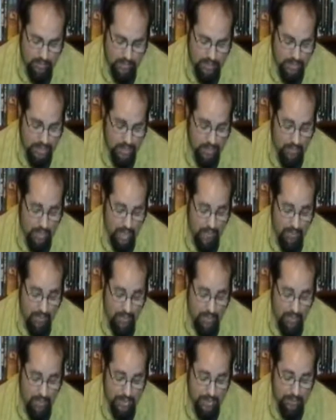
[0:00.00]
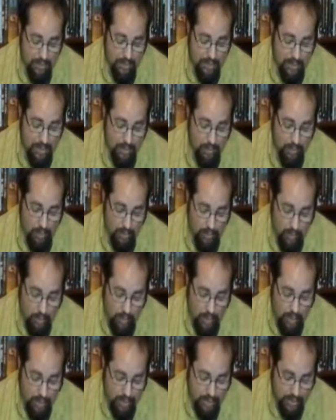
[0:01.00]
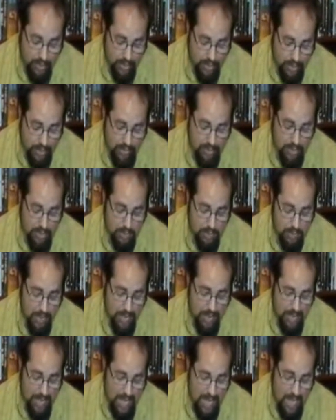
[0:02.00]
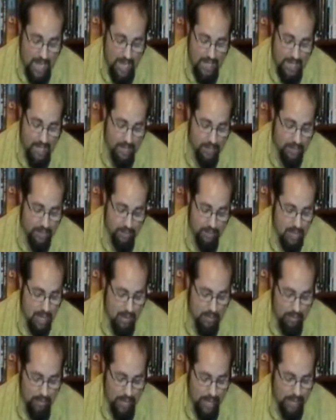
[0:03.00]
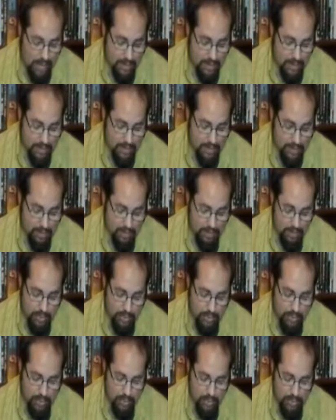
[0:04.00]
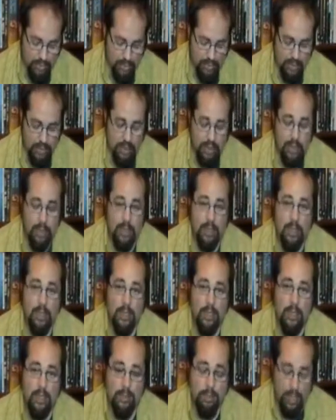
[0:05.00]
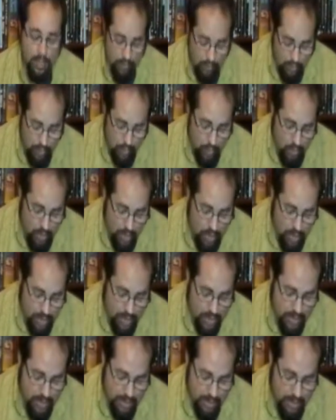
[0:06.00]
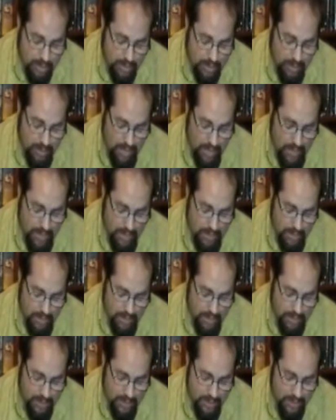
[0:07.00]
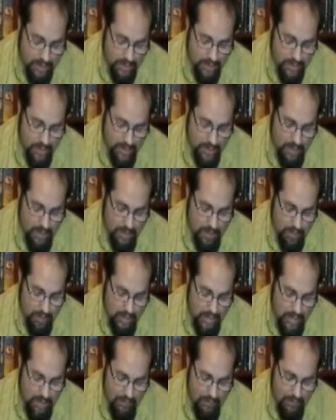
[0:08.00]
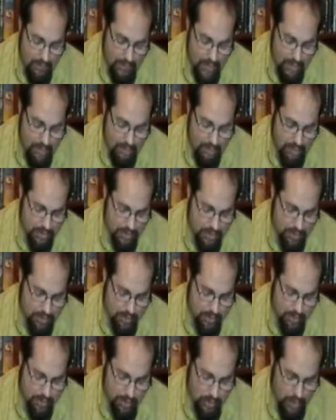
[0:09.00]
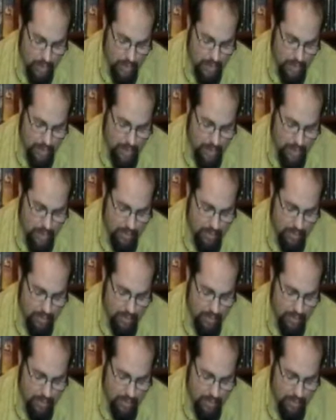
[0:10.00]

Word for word: If we say we have fellowship with him while we walk in the darkness, we lie and do not practice the truth. But if we walk in the light, as he is in the light, we have fellowship with one another.